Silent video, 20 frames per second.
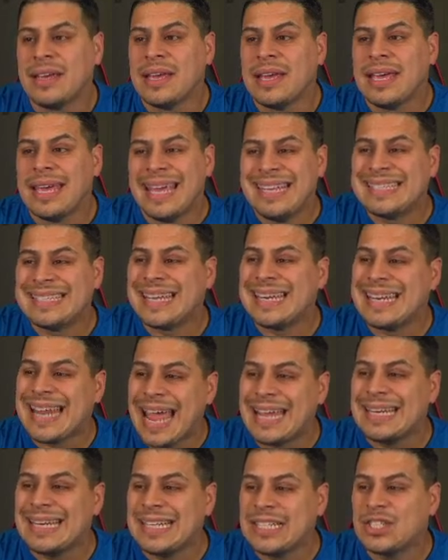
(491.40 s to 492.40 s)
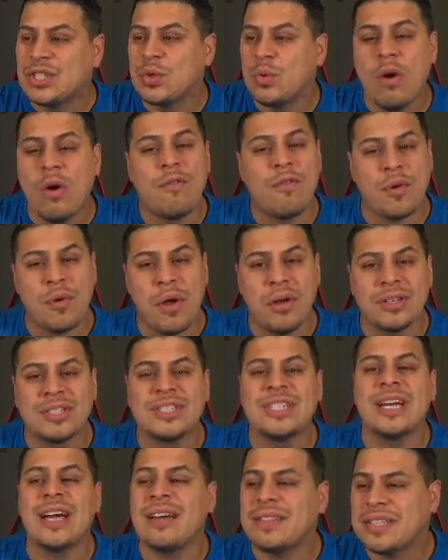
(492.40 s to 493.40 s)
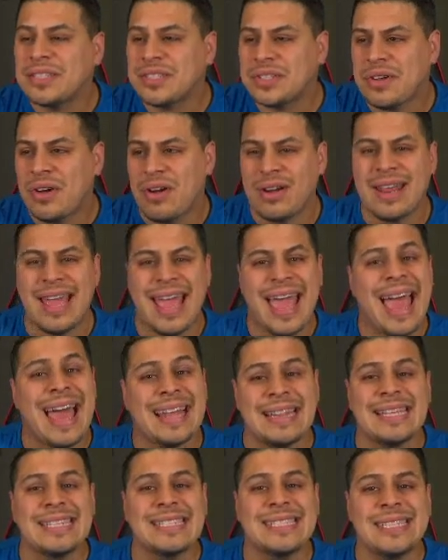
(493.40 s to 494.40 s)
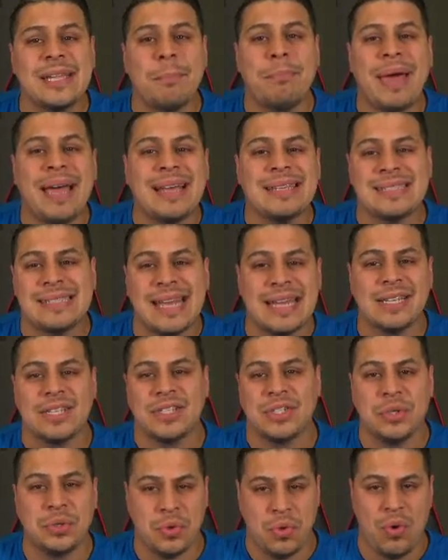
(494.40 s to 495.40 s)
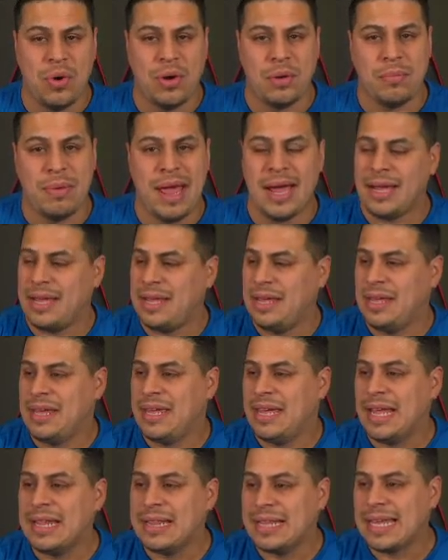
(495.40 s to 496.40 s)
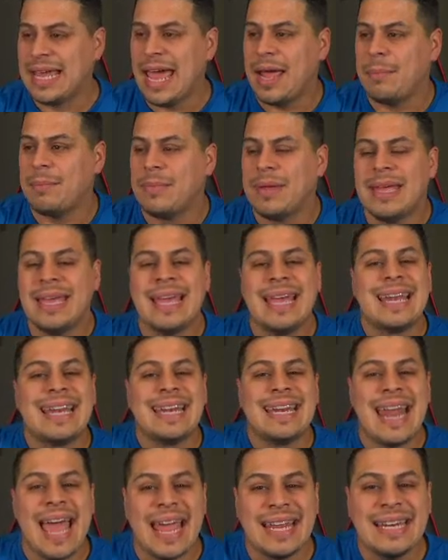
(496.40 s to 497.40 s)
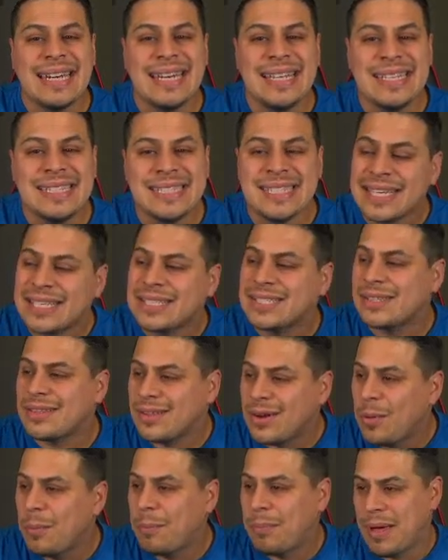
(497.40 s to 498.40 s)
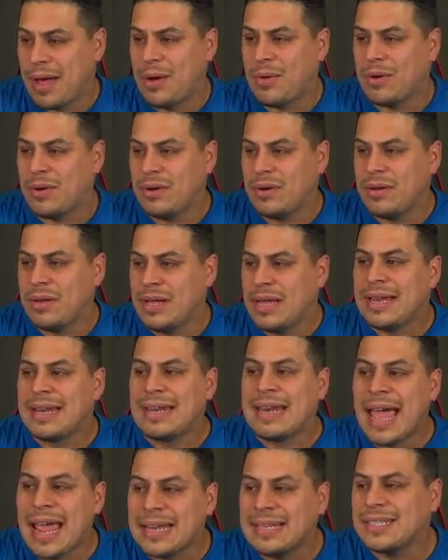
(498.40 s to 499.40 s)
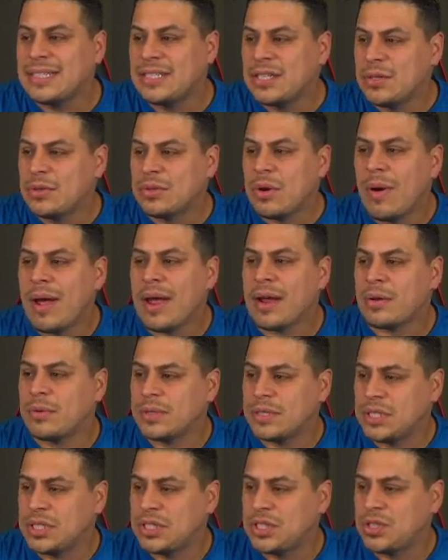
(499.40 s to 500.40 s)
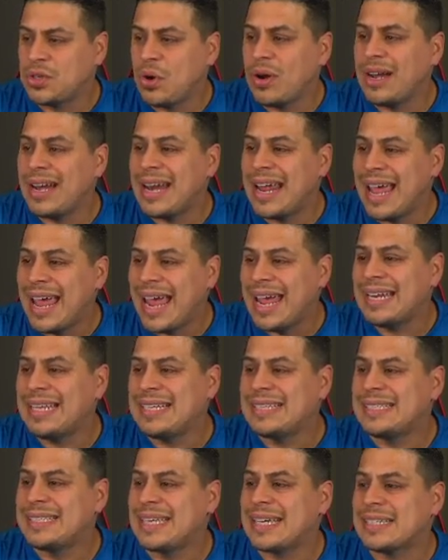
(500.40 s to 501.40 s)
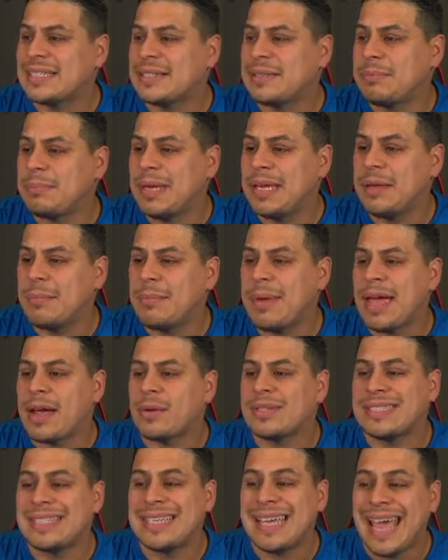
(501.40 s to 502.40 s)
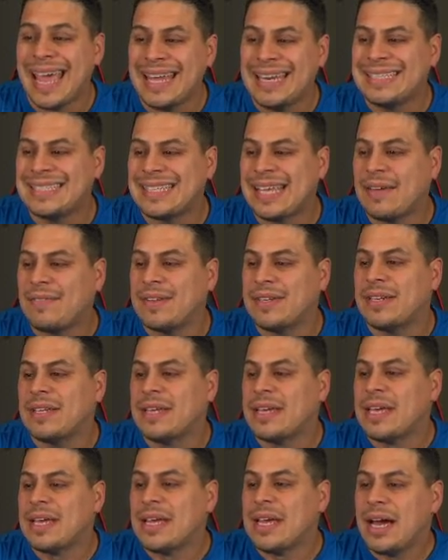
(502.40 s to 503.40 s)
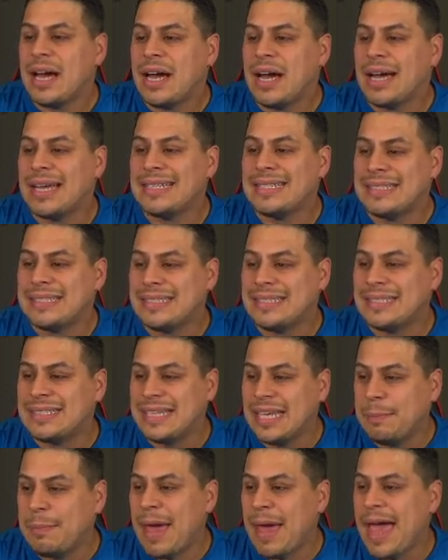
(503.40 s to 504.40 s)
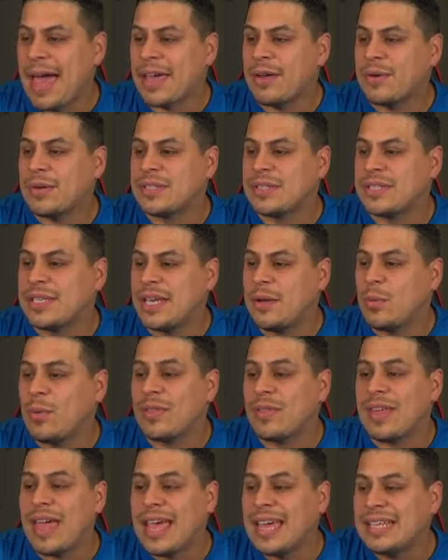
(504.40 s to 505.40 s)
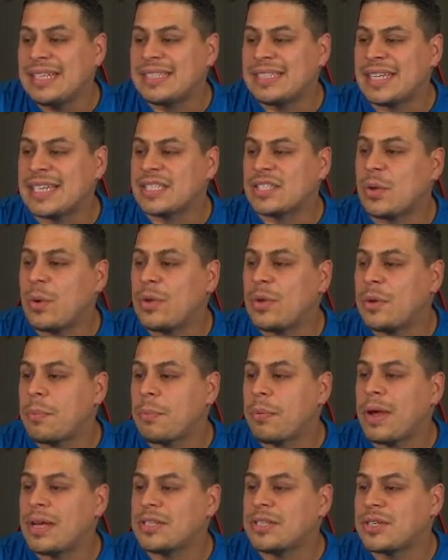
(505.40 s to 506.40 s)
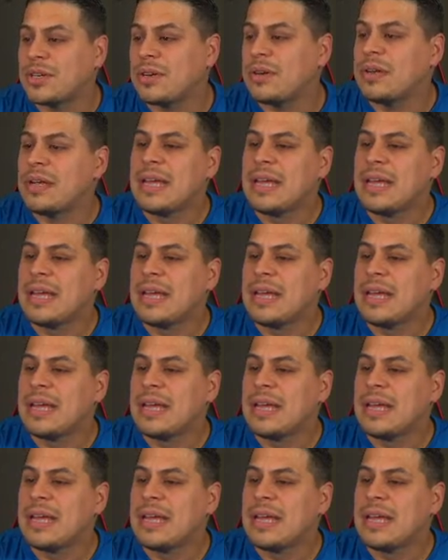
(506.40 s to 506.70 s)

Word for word: He's a 92 overall. Check out this card. At, this is the best 92 quarterback in the game. 96 throw power, 92 throw accuracy short, 86 medium accuracy, 87 uh, deep accuracy with 86 throw under pressure.